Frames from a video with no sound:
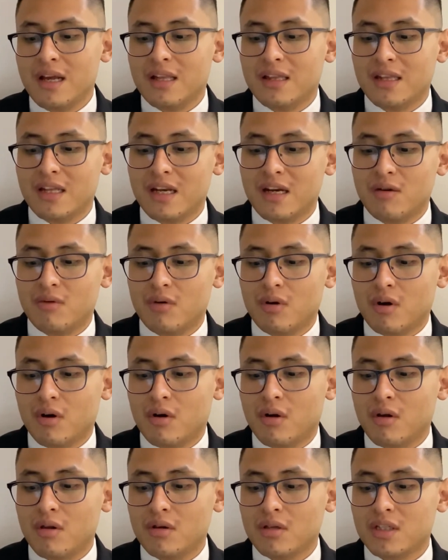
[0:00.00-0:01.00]
The
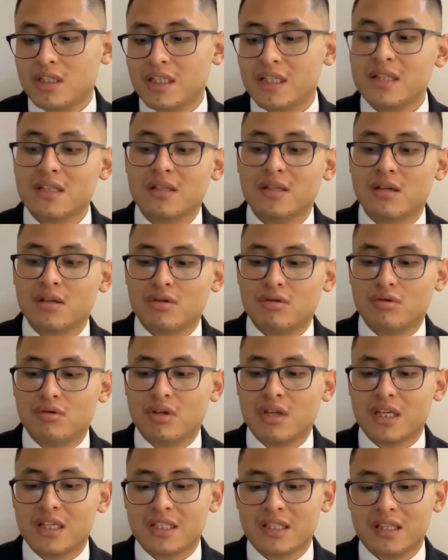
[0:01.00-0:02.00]
neuro-oncologist
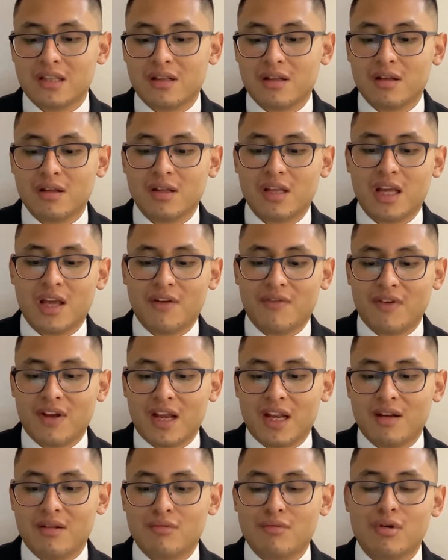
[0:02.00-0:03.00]
suggested not give
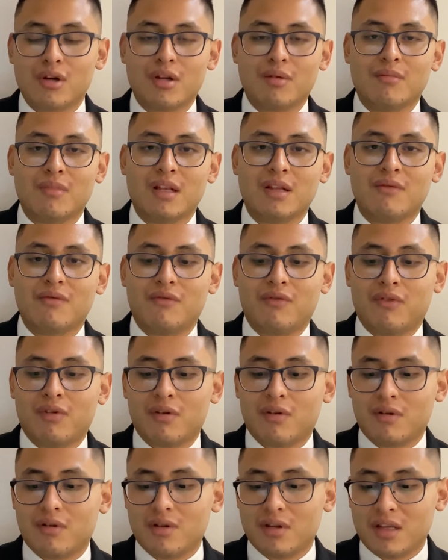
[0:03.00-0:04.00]
any treatment
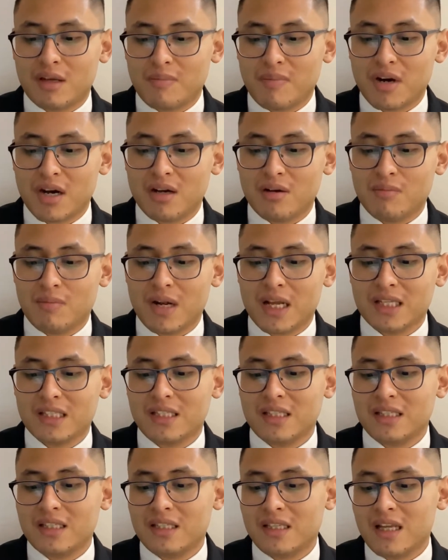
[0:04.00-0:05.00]
for the
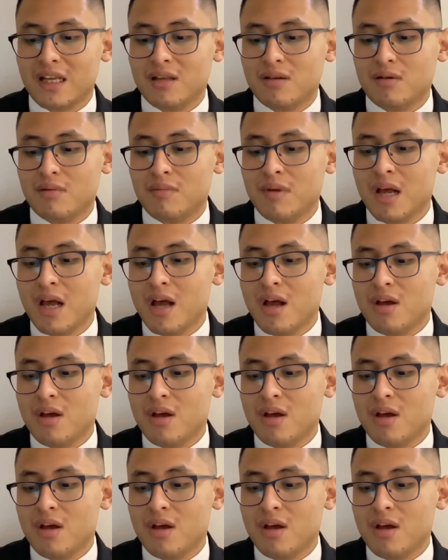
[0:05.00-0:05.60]
paraneoplastic syndrome